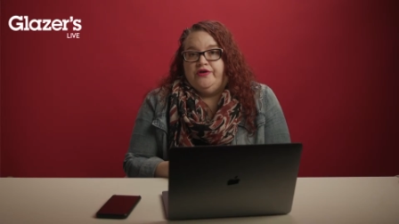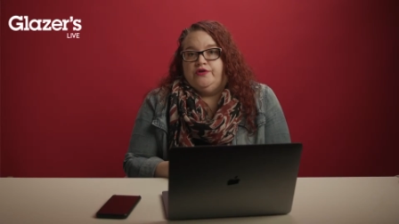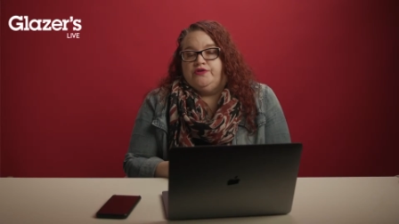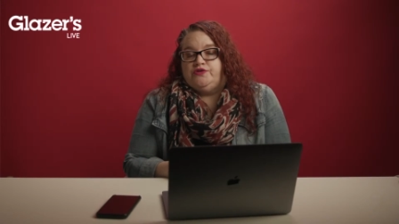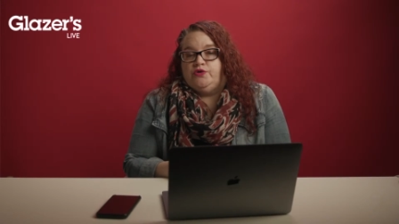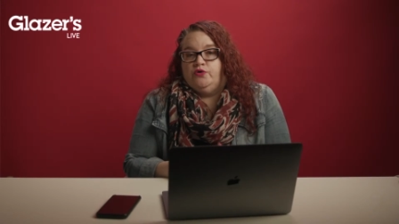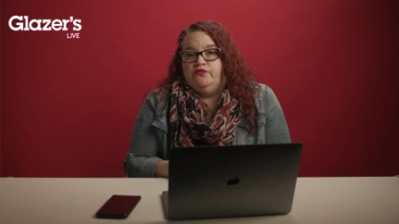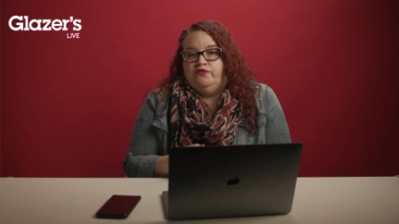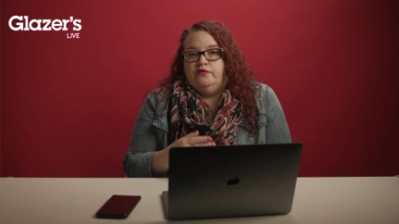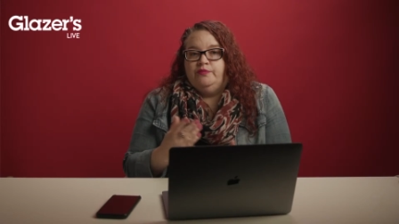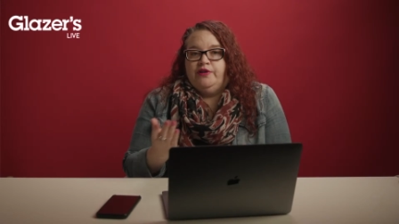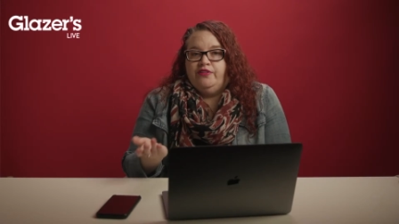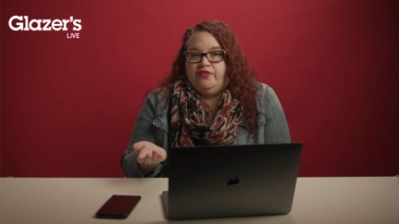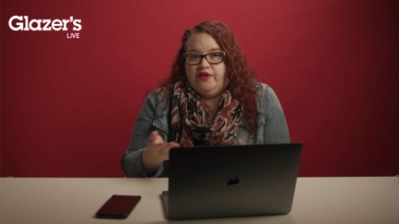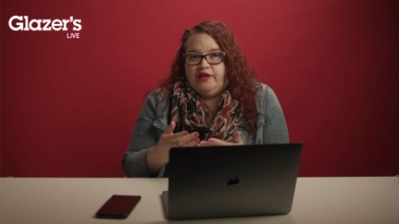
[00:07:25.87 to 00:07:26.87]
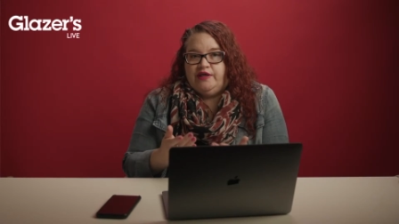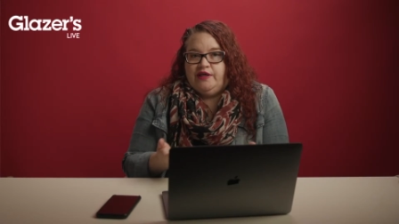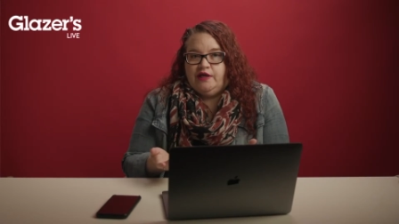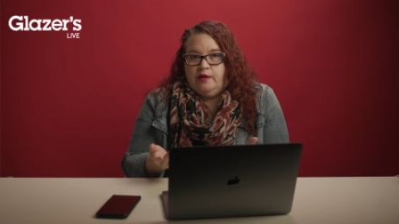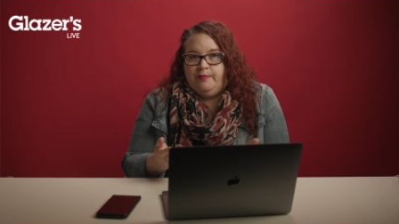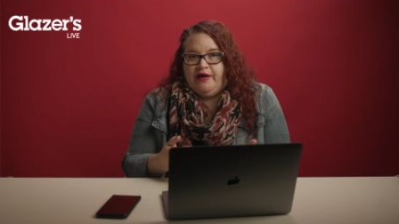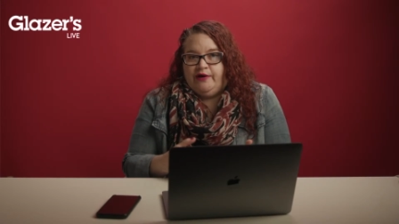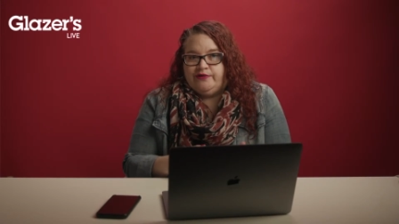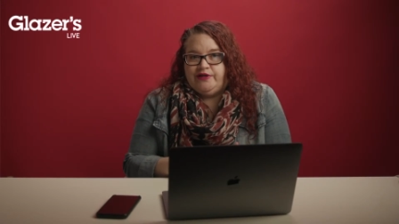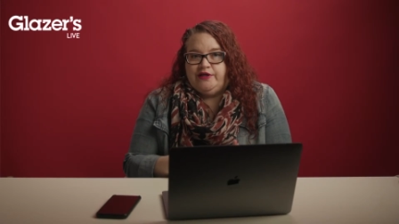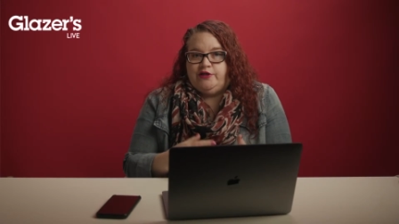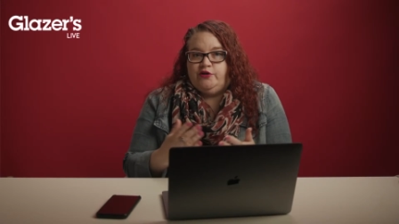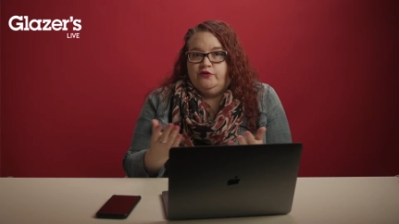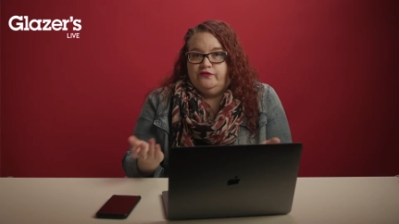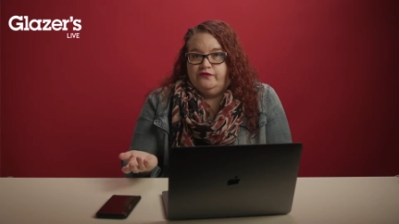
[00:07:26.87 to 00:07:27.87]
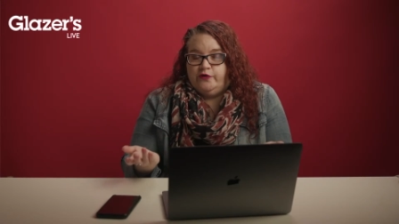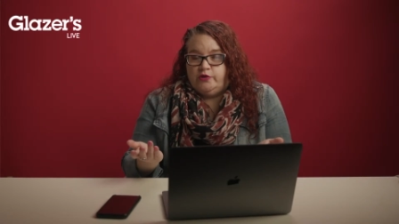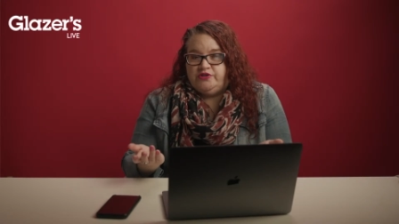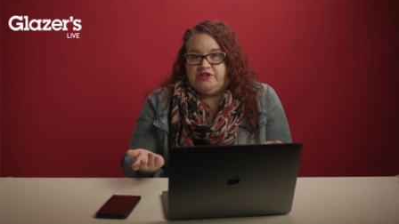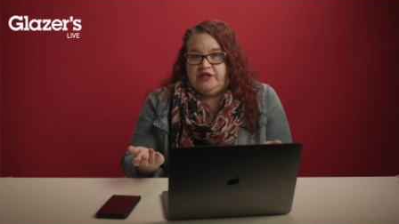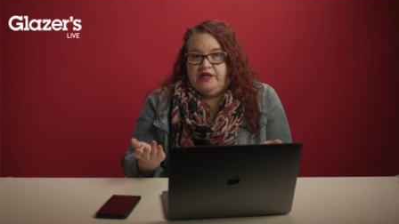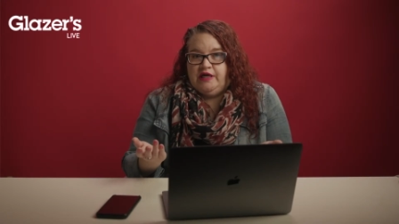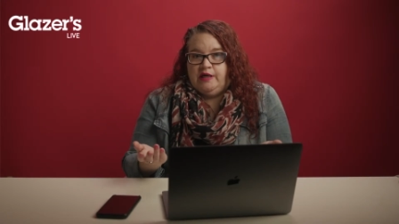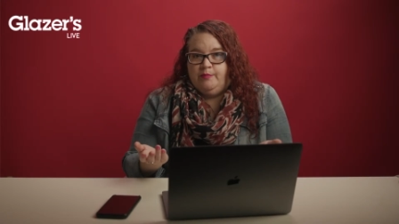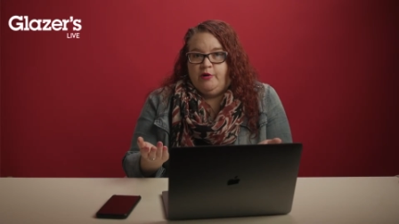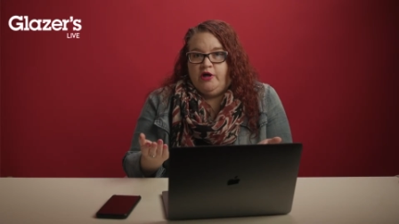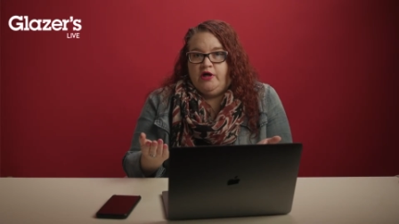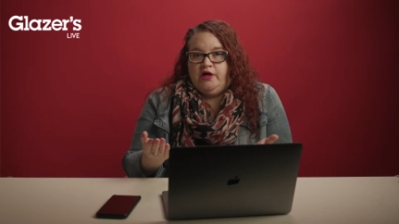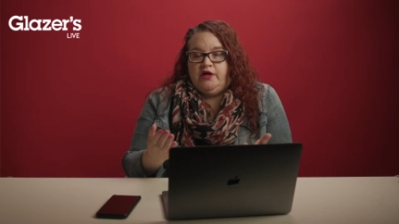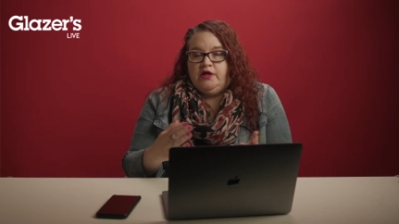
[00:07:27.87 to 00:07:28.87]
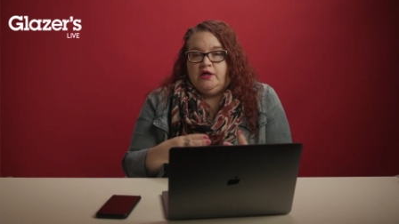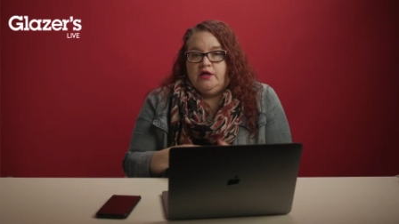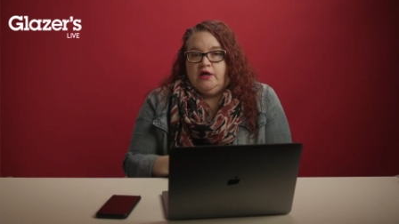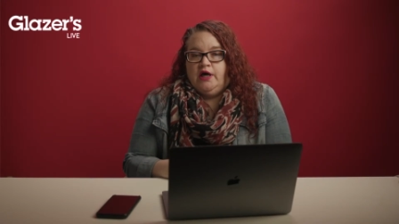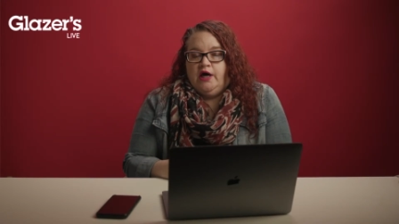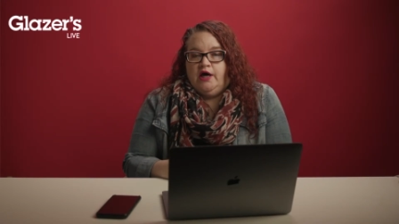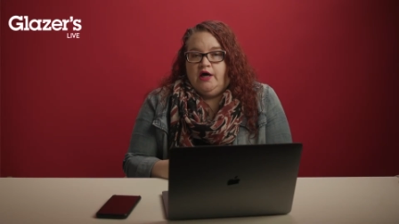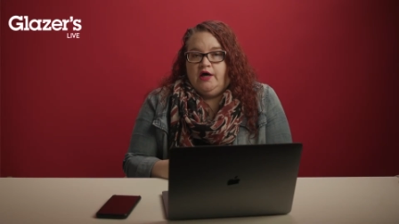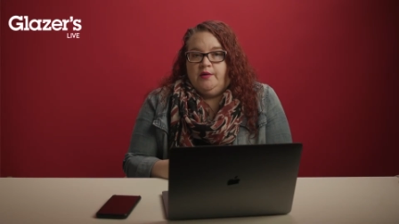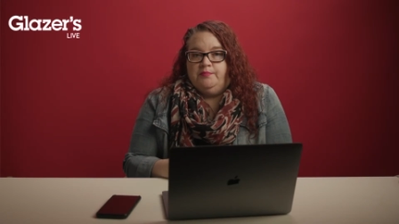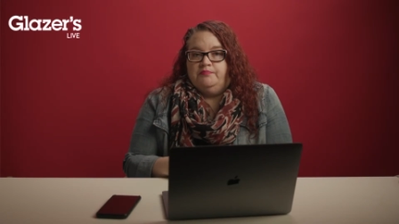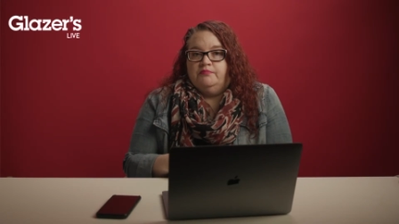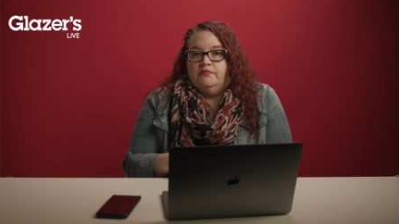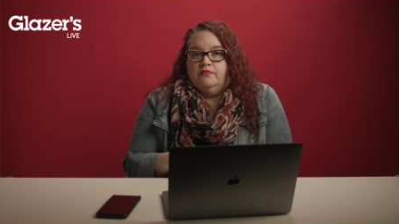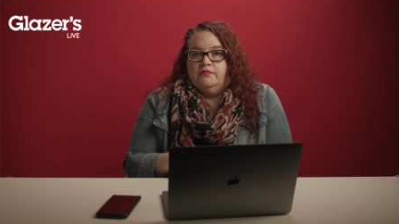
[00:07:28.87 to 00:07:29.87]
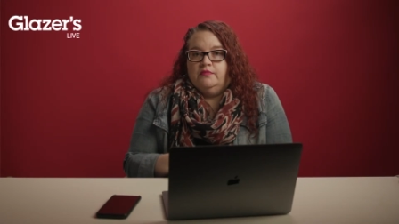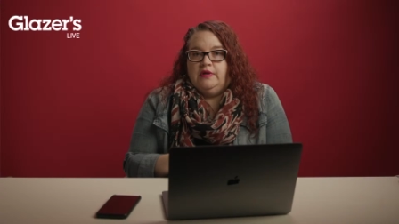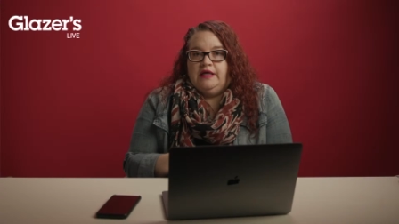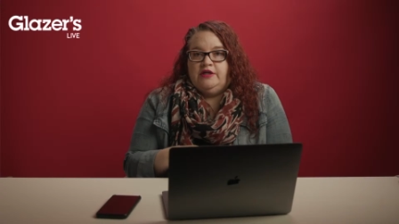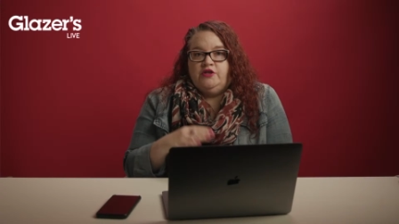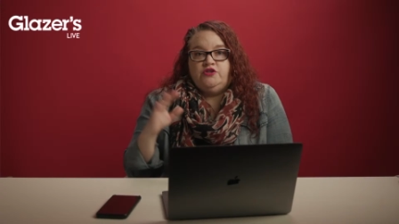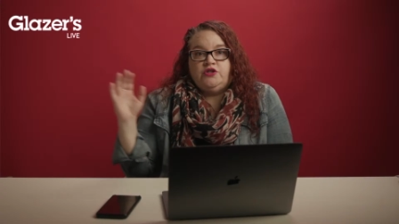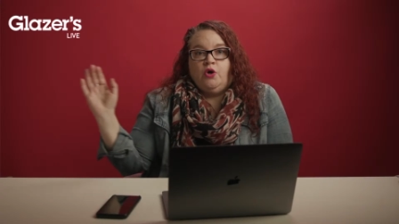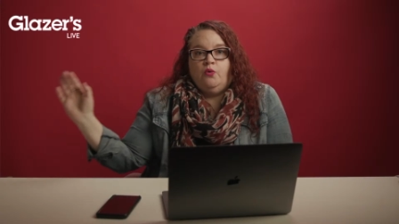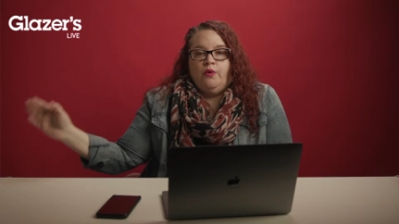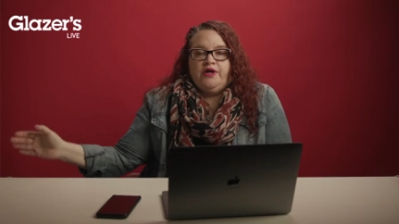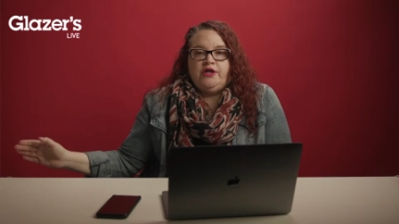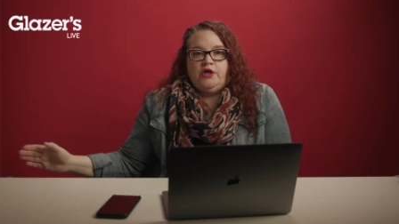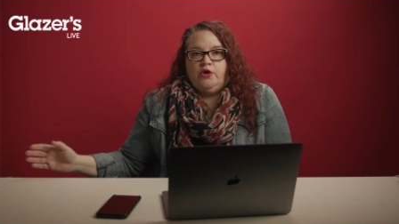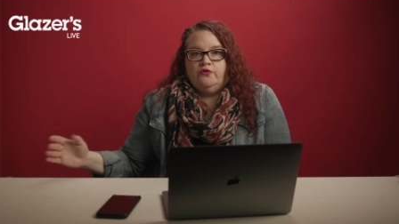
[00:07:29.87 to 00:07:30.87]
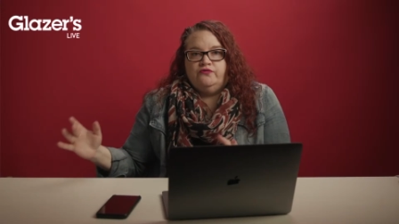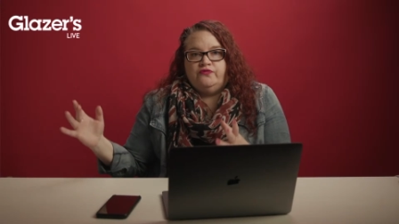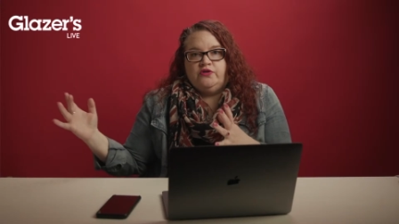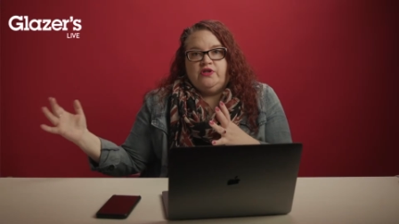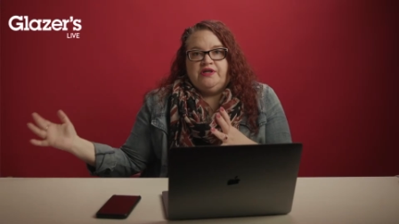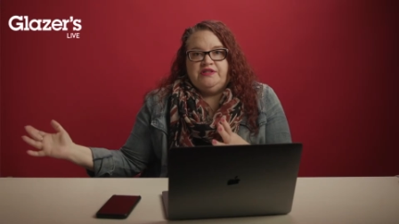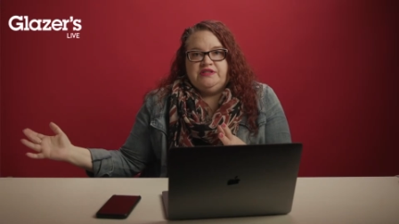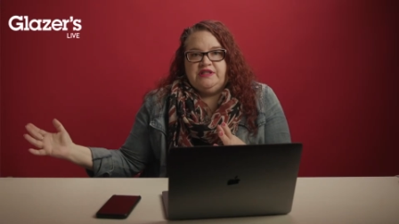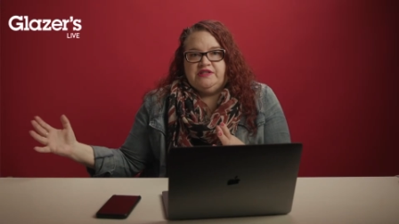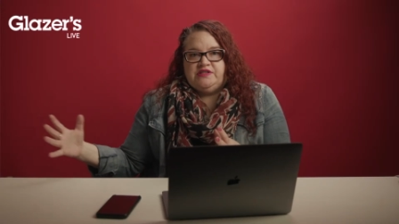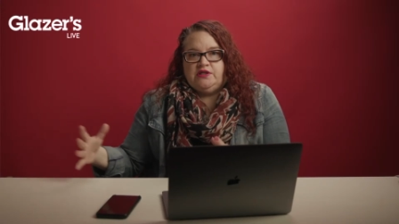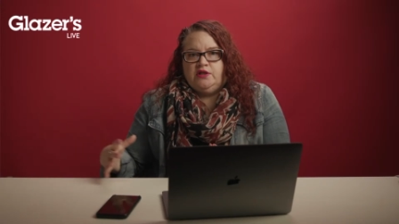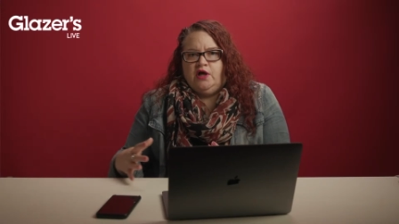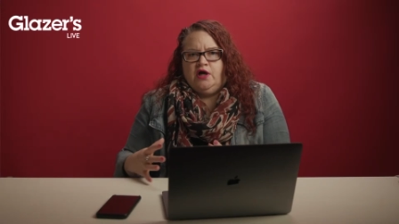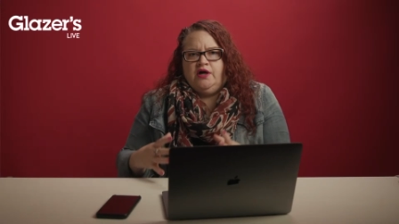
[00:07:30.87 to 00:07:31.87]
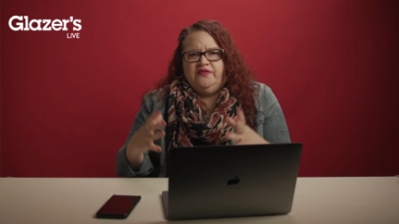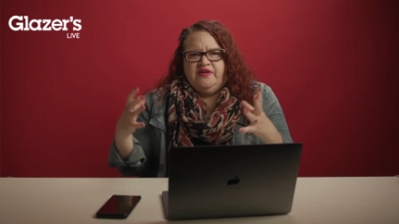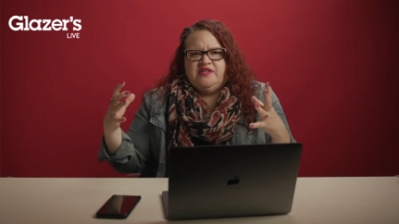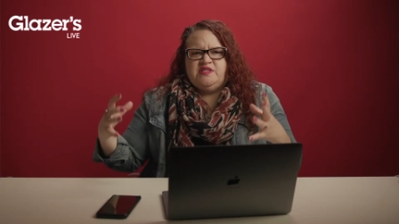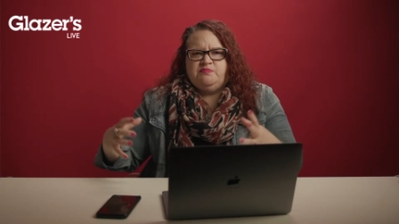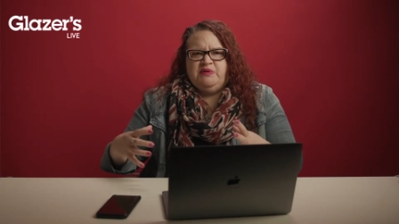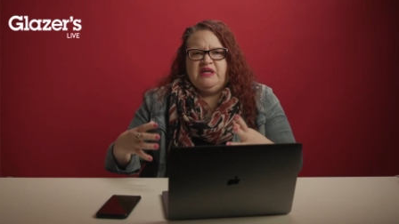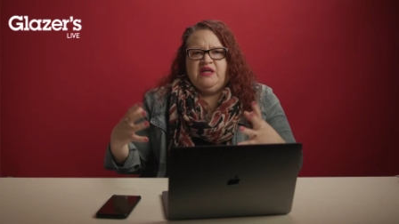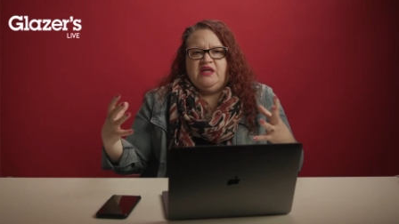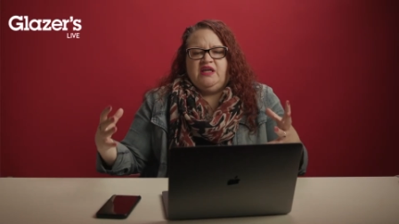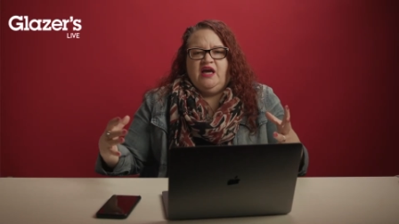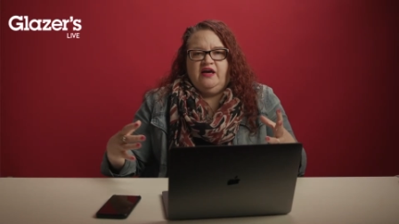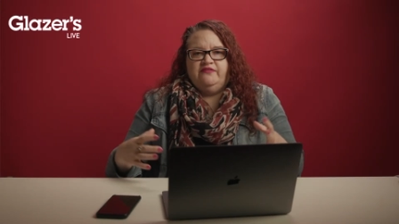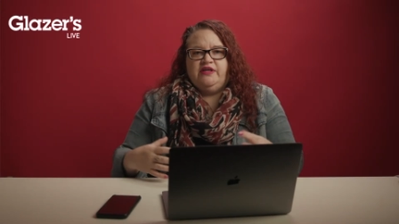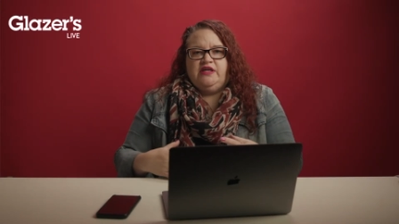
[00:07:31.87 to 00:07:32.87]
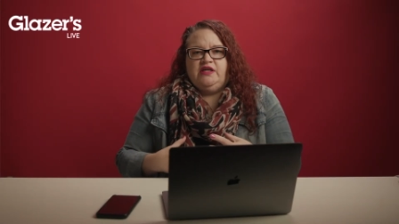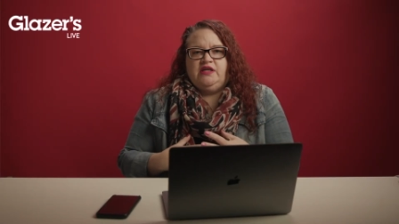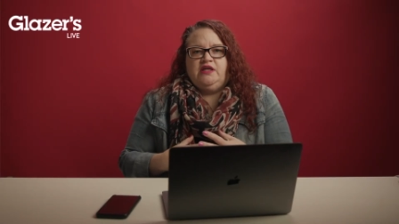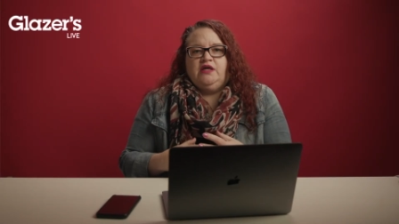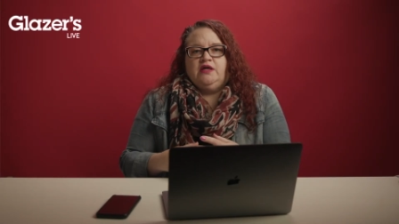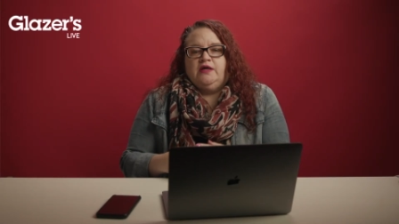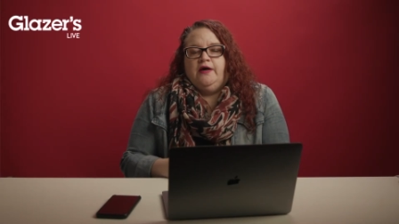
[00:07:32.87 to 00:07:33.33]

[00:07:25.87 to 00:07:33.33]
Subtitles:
So if you've been thinking about like your first camera, and you don't want to go full on DSLR that's big and heavy,